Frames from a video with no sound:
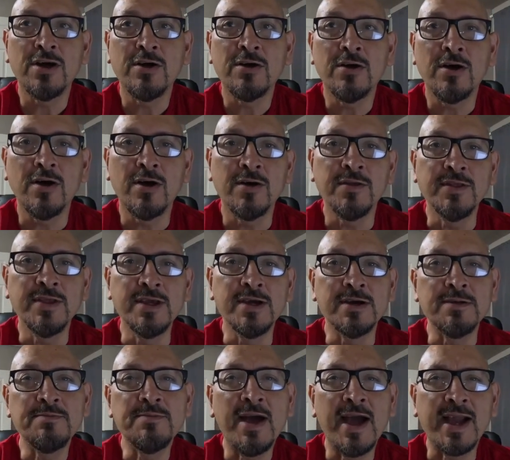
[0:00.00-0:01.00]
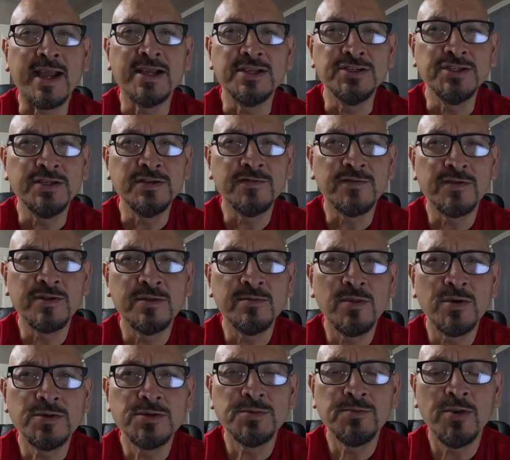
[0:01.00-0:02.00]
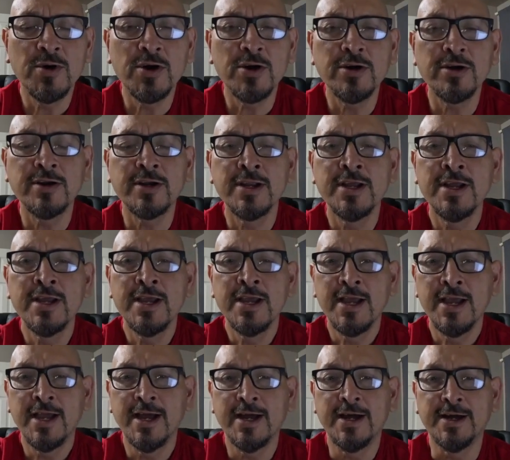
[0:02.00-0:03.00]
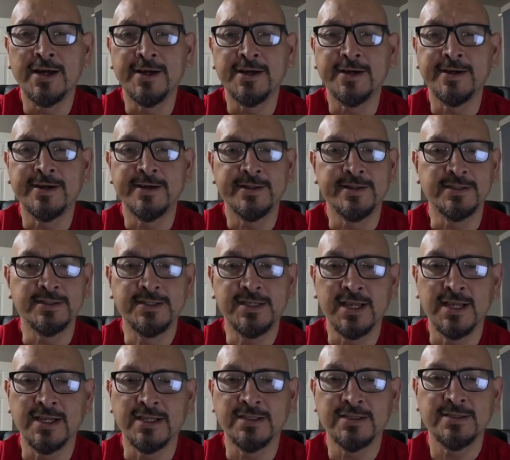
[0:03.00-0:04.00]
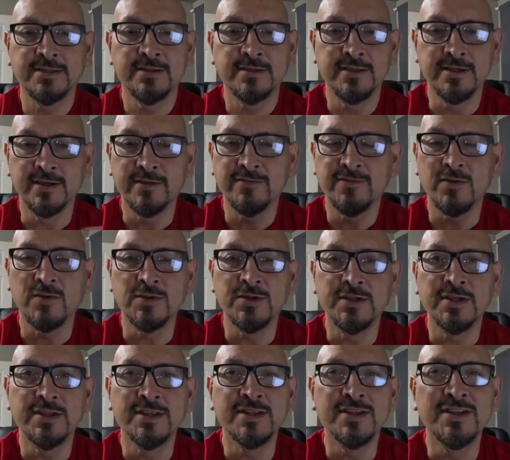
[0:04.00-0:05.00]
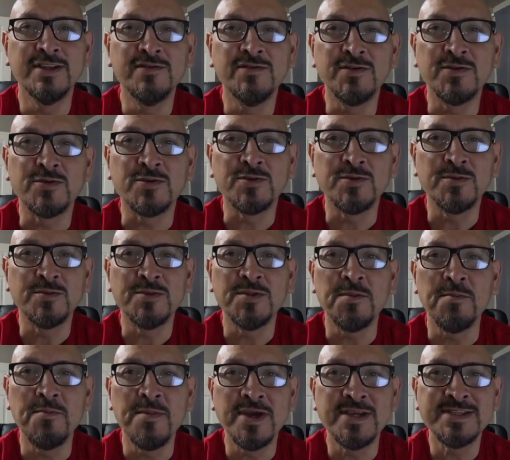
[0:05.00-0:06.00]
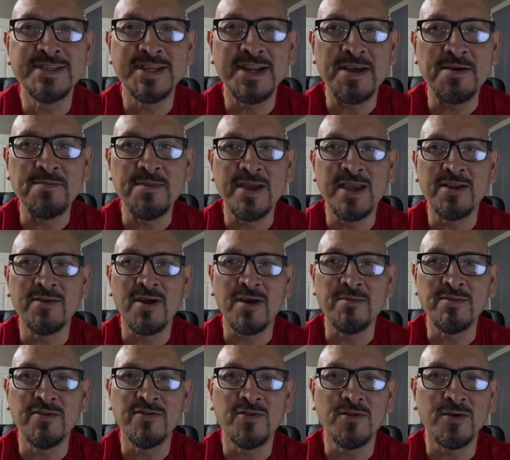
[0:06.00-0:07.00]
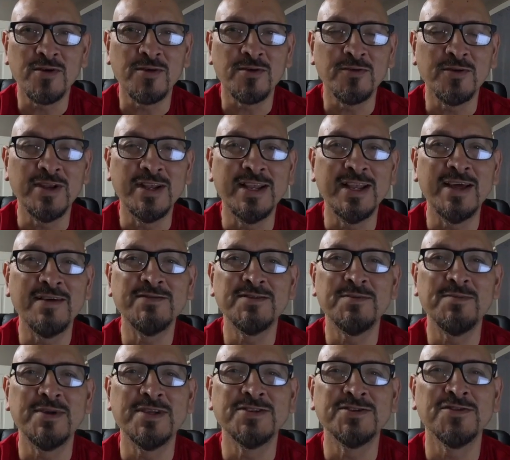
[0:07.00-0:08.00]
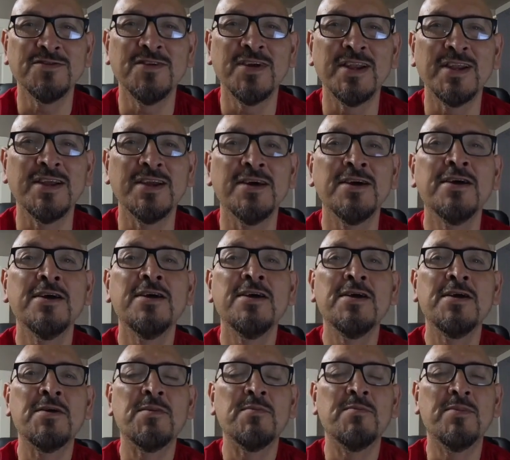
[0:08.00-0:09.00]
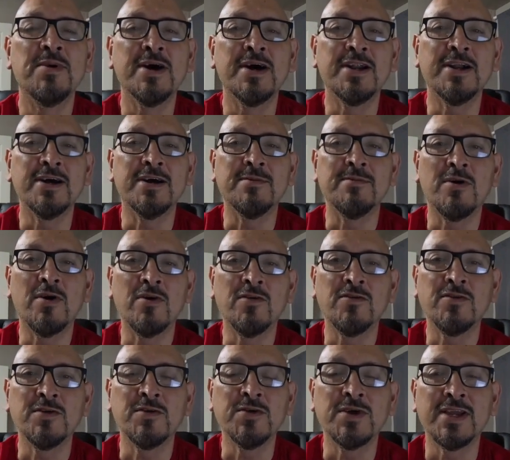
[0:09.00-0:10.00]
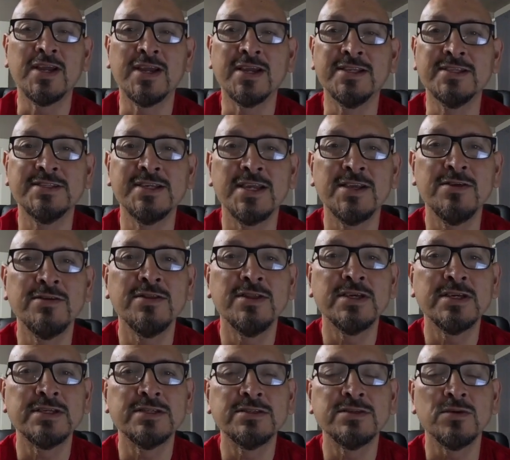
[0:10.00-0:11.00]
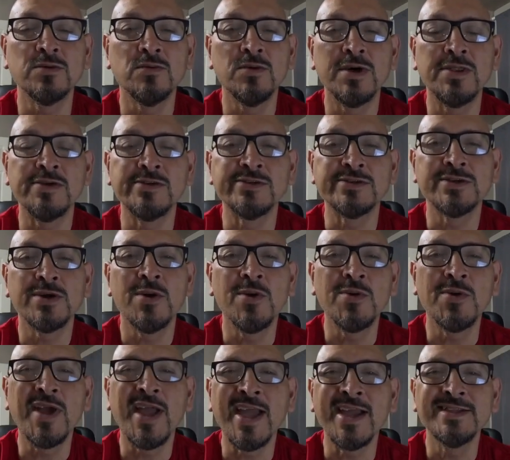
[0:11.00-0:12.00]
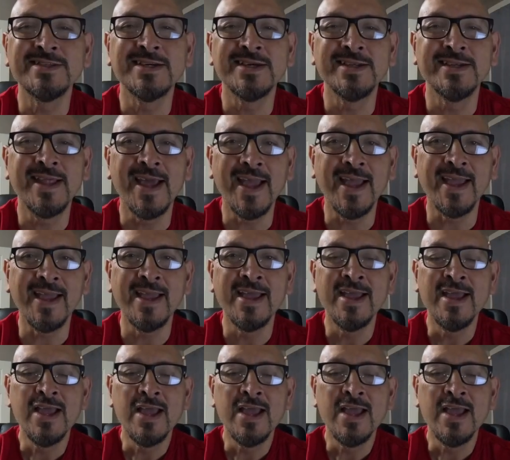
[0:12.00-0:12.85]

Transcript: all the unpackaging for the most part, the tent, the unfolding in the living room, the mess that I made right before we left to Pennsylvania. But hopefully we can continue this. The weather is okay today,